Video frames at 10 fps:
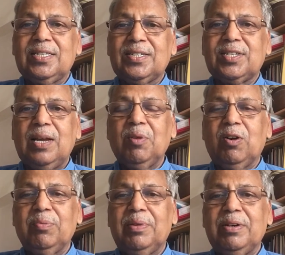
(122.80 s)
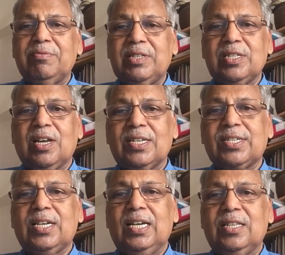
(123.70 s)
the same government which is
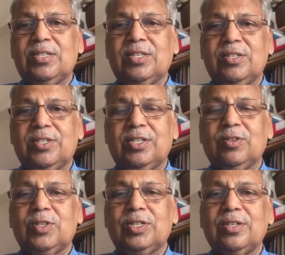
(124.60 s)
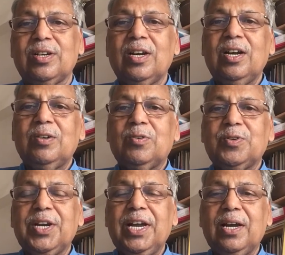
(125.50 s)
asking this institution to
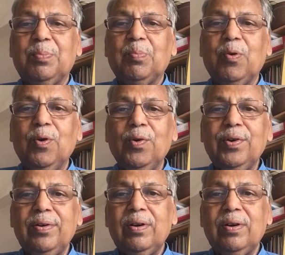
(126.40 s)
take more